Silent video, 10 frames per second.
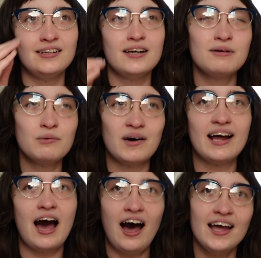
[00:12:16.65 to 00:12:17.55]
number
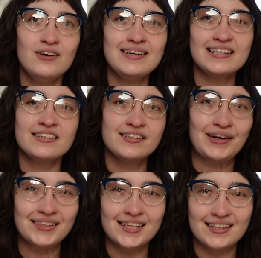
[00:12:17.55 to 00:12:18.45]
one, I don't
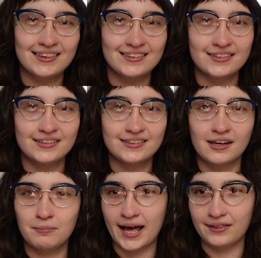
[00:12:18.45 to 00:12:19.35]
necessarily think this is
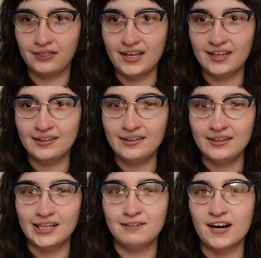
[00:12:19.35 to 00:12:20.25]
a bad thing.
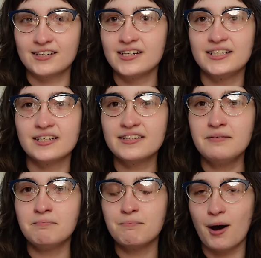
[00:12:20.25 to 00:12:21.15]
In fact, it
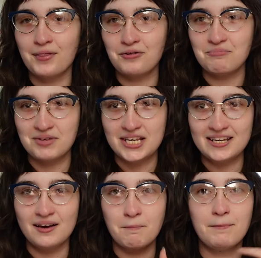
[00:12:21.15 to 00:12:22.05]
doesn't bother
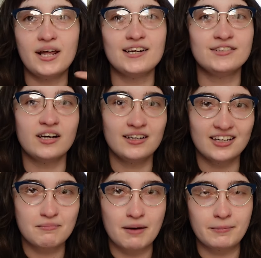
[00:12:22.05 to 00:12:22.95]
me, but I saw it
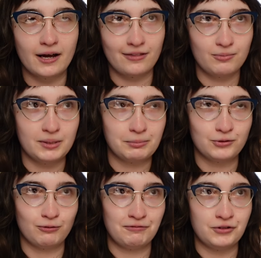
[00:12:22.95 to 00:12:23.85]
come up in other
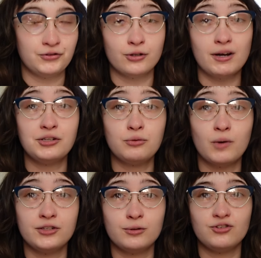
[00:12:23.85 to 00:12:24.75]
people's reviews, so I do
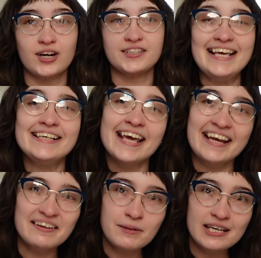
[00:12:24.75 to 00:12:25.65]
want to address it. It
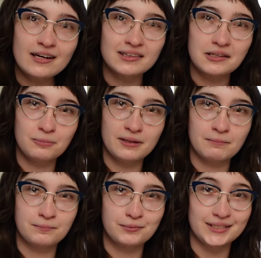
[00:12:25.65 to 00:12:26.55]
can be a little
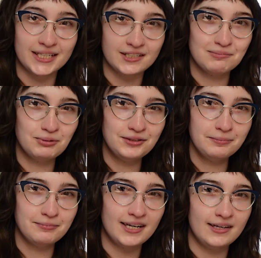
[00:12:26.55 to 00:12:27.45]
bit
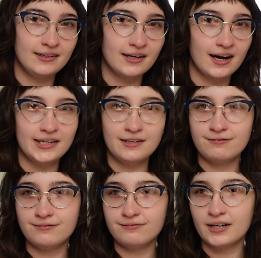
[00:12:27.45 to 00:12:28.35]
predictable, but in kind
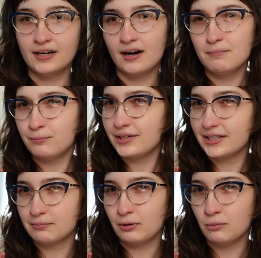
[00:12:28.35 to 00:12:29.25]
of
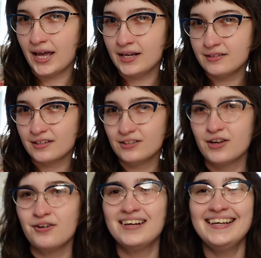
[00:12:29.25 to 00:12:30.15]
unpredictable ways.
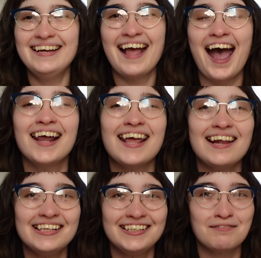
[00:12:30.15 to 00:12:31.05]
So at
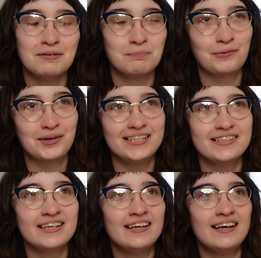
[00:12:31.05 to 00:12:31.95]
any given
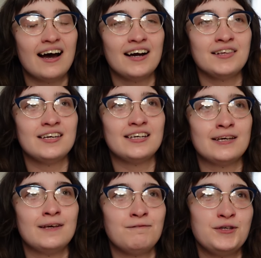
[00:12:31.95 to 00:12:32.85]
point, I
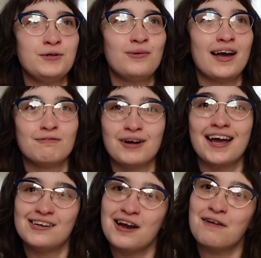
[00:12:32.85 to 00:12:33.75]
think if you have
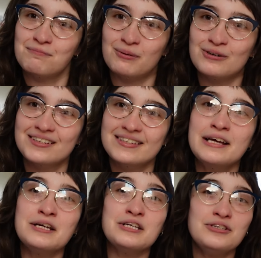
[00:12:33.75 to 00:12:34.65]
read enough books,
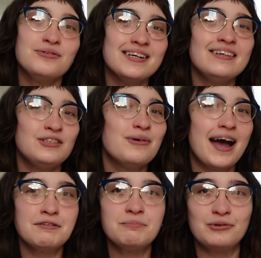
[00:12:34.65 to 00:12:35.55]
you
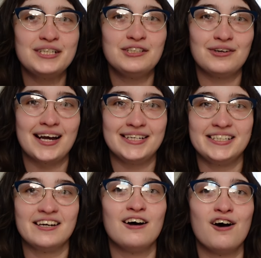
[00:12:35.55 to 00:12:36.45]
have a pretty good
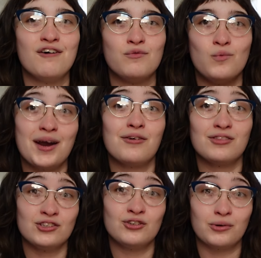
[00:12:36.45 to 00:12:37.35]
idea of where
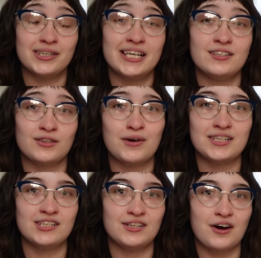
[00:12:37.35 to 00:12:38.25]
the story is
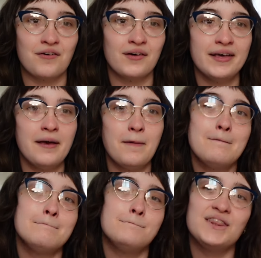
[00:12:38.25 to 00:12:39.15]
going to go.
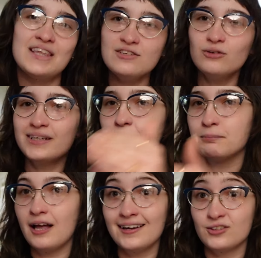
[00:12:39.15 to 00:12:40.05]
But then you'll get a
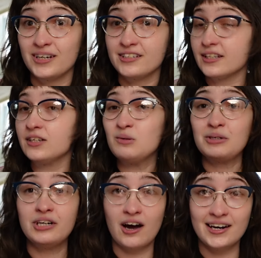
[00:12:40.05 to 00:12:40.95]
plot twist that you
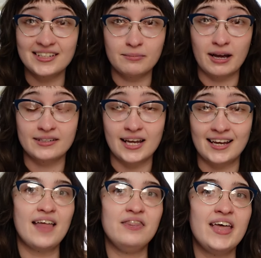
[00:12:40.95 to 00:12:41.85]
were not
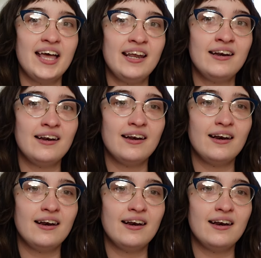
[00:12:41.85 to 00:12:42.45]
expecting. And then